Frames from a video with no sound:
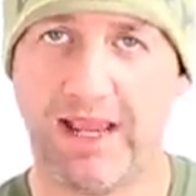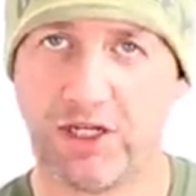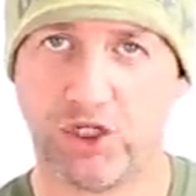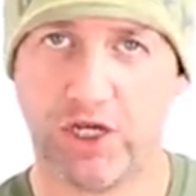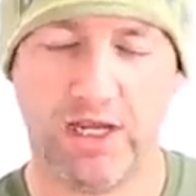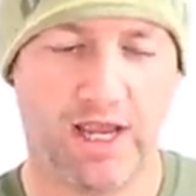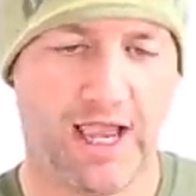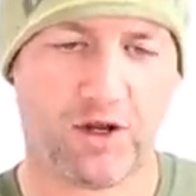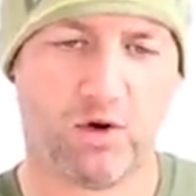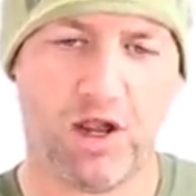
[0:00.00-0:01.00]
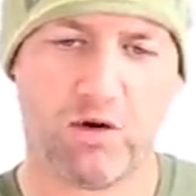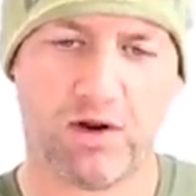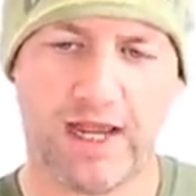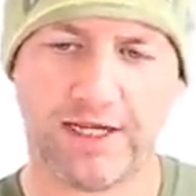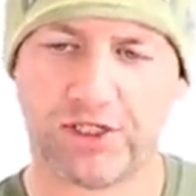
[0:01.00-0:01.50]
ASG at your
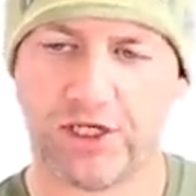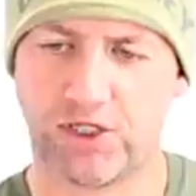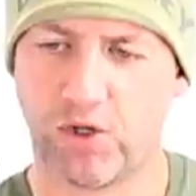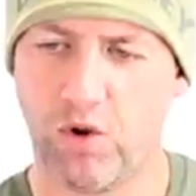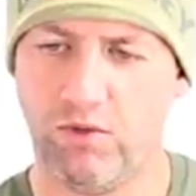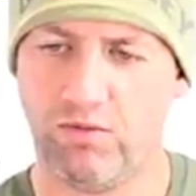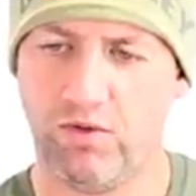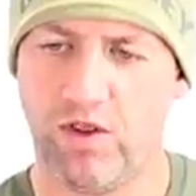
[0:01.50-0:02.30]
local ASG store.